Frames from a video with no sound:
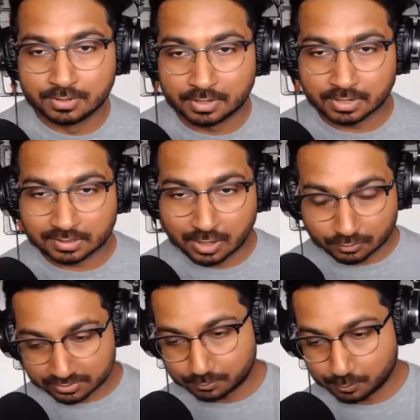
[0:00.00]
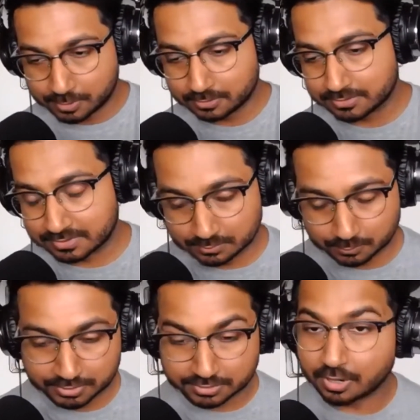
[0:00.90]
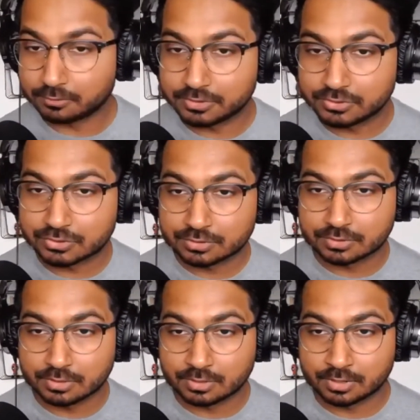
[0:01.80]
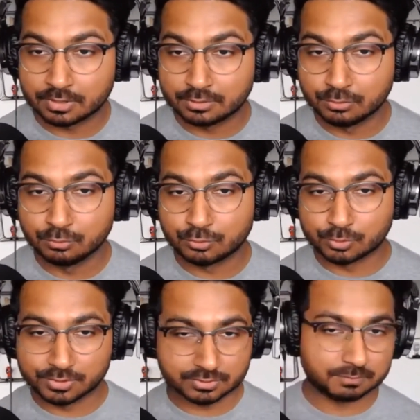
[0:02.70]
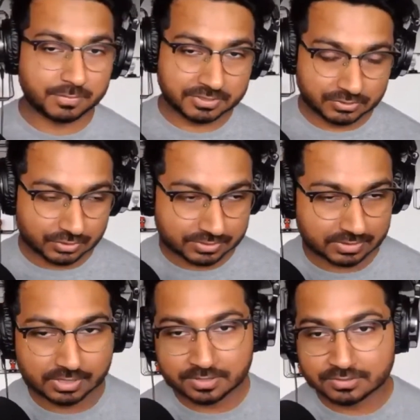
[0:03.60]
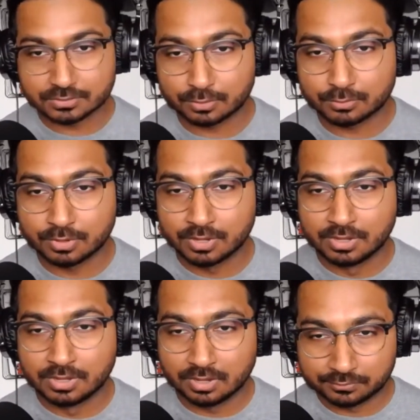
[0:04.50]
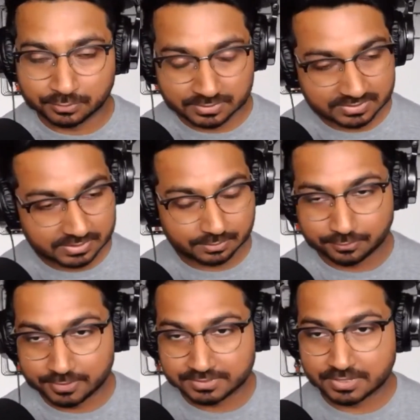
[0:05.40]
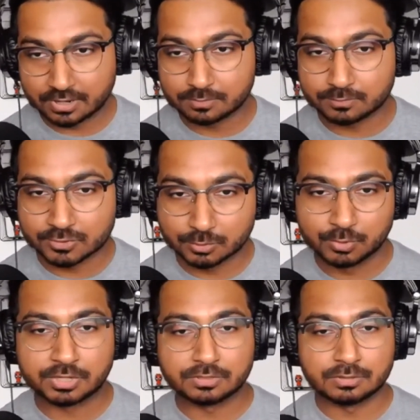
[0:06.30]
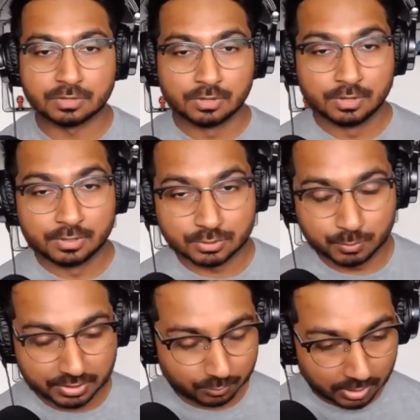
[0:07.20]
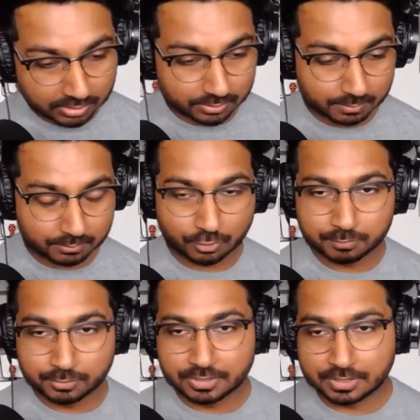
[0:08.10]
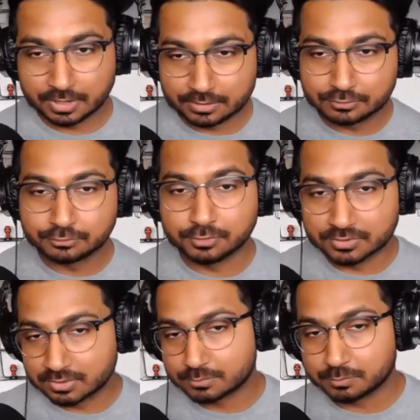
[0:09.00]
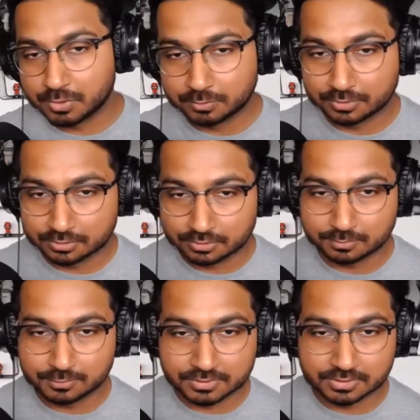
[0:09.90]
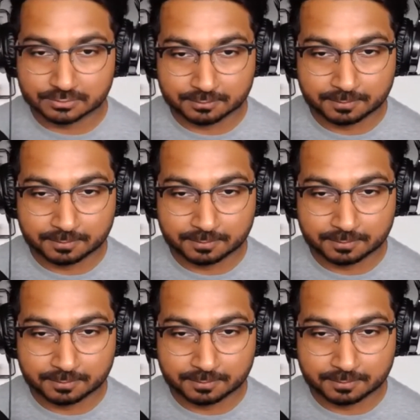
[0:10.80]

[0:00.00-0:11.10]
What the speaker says: And at Cloud Native Wales, we encourage new joiners to message us and let us know if it's their first time, so we can welcome them properly and introduce them to people in the community.